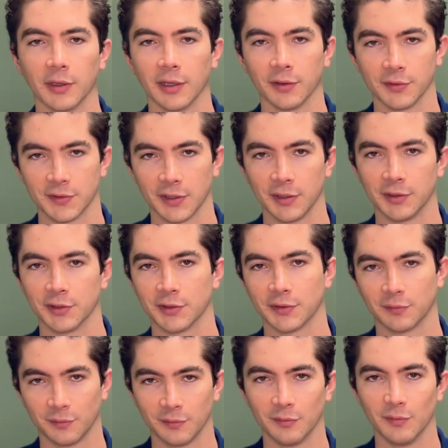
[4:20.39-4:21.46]
I don't say
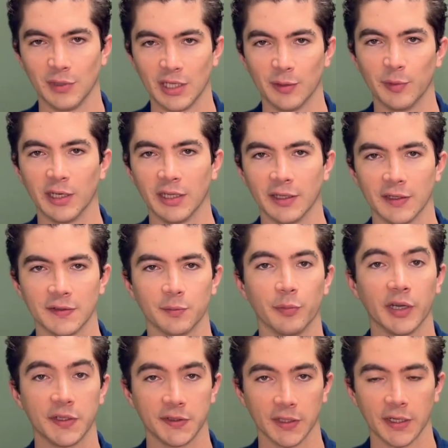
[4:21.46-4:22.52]
just me admitting this,
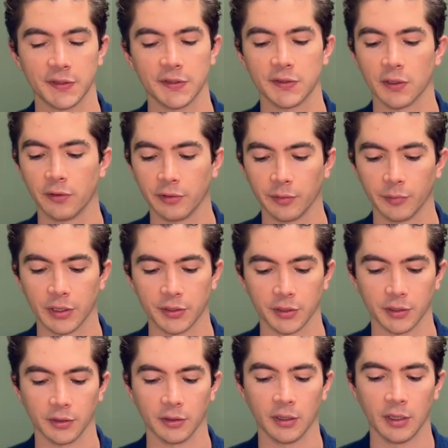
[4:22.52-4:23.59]
by Zeiss's own
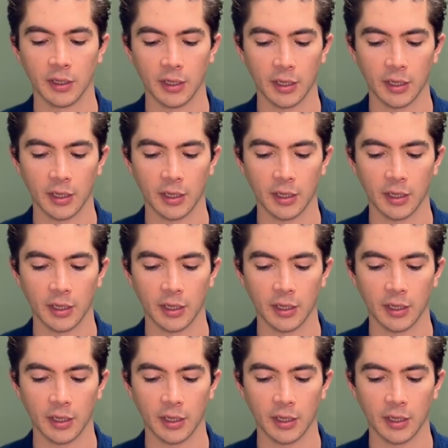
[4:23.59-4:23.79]
admission,